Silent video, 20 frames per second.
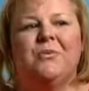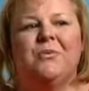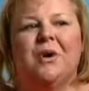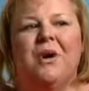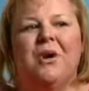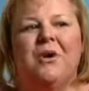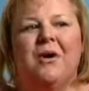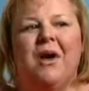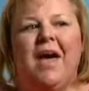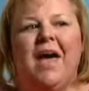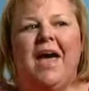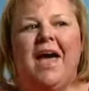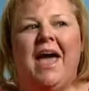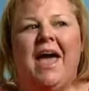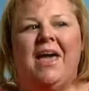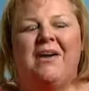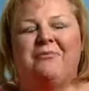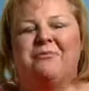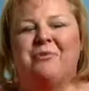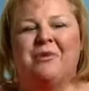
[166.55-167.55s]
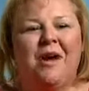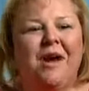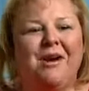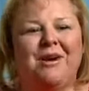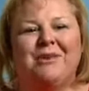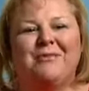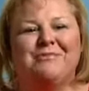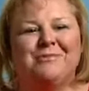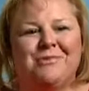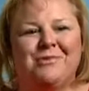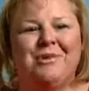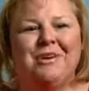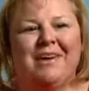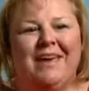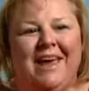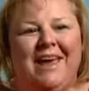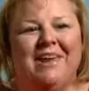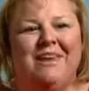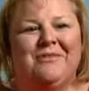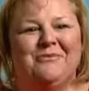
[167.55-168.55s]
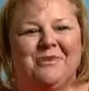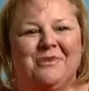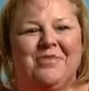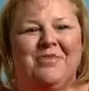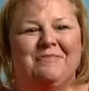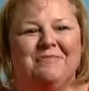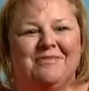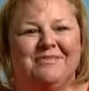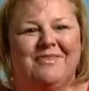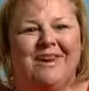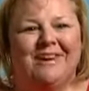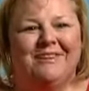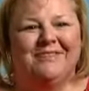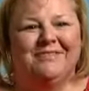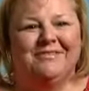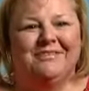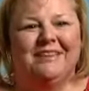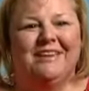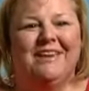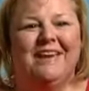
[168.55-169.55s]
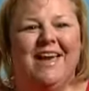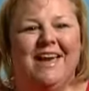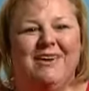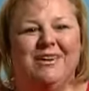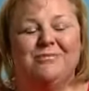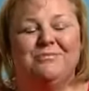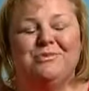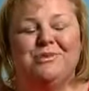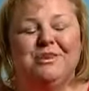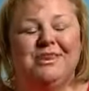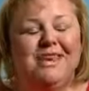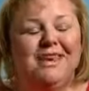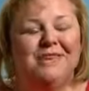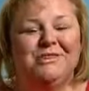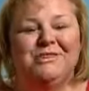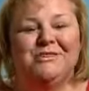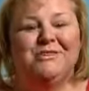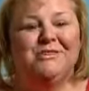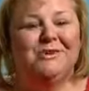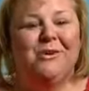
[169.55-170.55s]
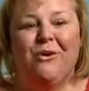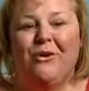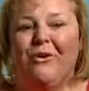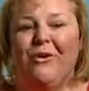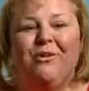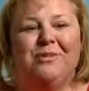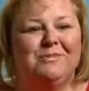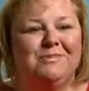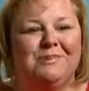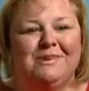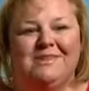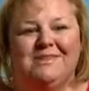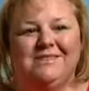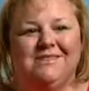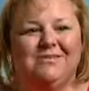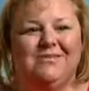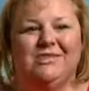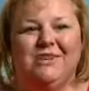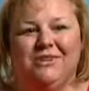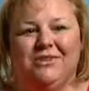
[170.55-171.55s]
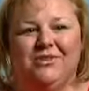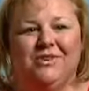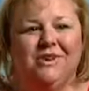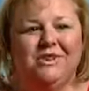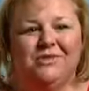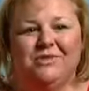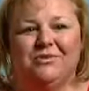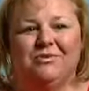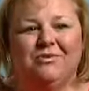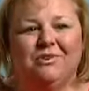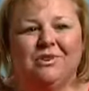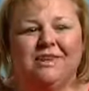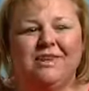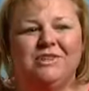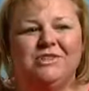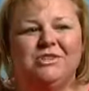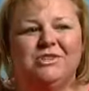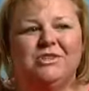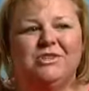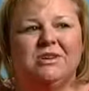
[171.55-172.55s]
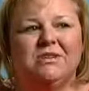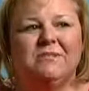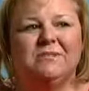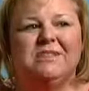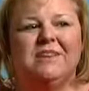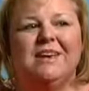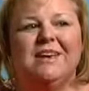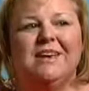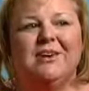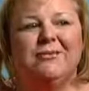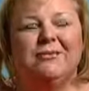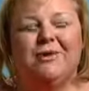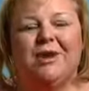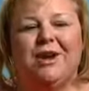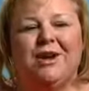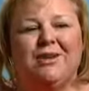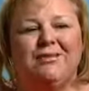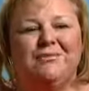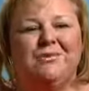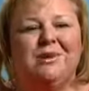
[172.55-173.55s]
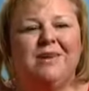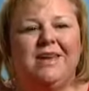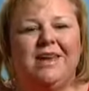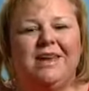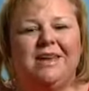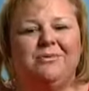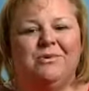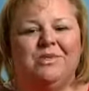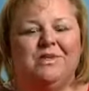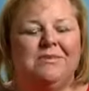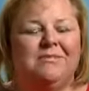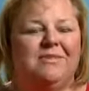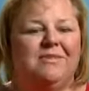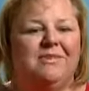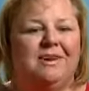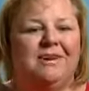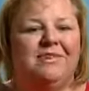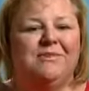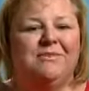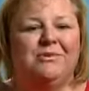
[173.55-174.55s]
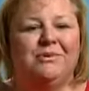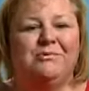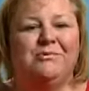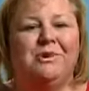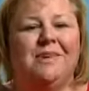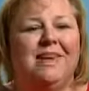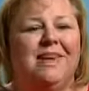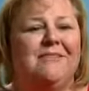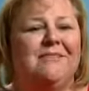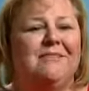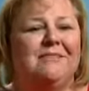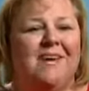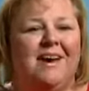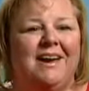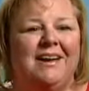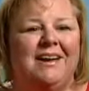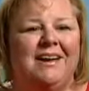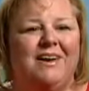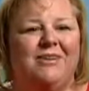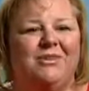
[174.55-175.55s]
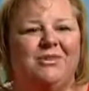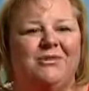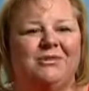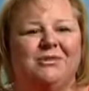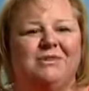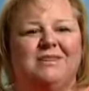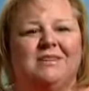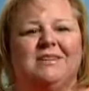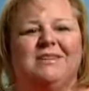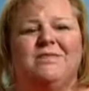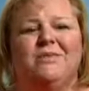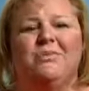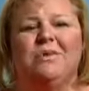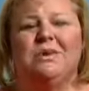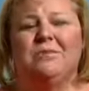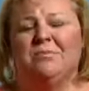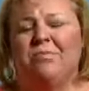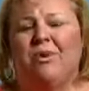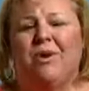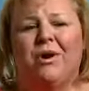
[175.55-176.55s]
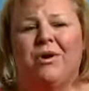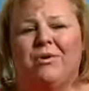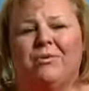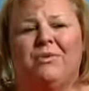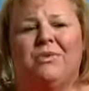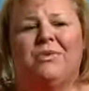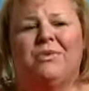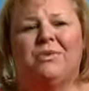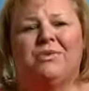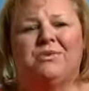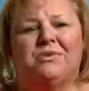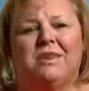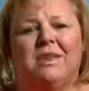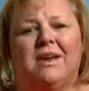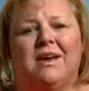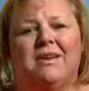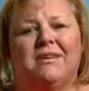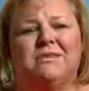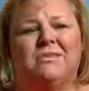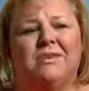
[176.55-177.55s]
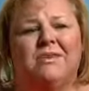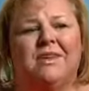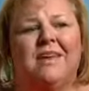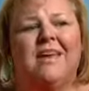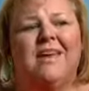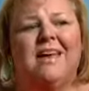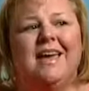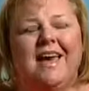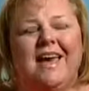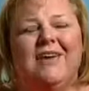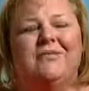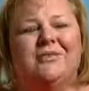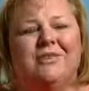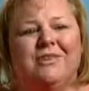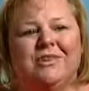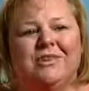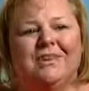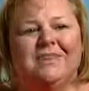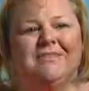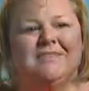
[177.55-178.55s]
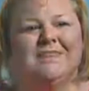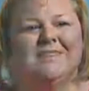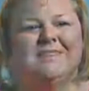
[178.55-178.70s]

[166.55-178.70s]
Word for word: Well, if we're not communicating with them effectively, and communication is all a piece of generational relationships, if we're not communicating with them effectively, we can't find out those things that we can partner with those clients with and really